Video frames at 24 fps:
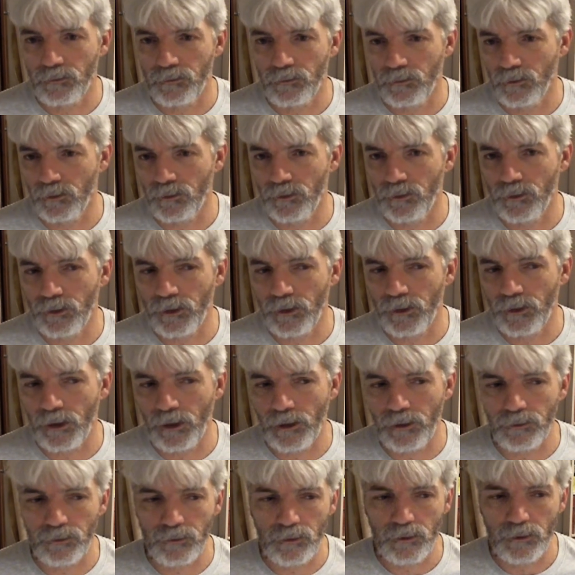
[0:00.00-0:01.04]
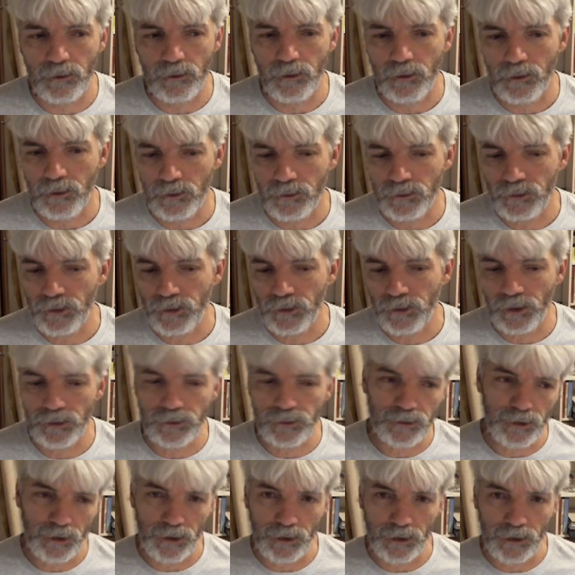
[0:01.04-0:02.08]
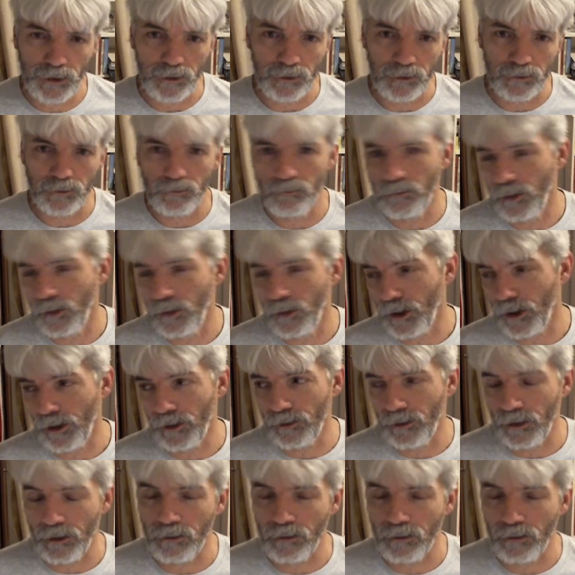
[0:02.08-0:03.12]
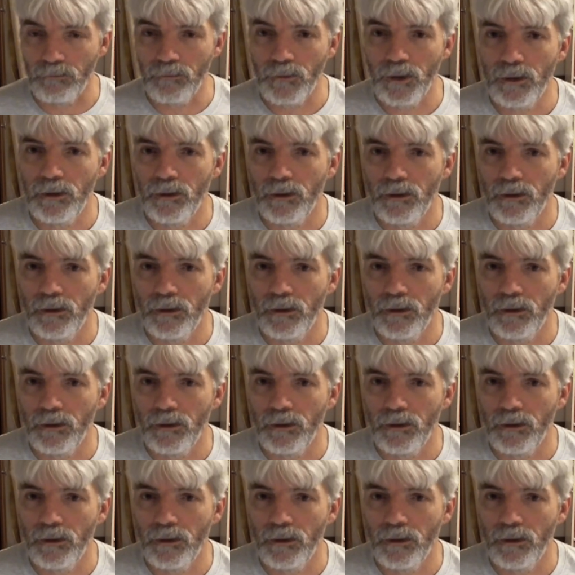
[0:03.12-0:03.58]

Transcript: So you can't judge it by them.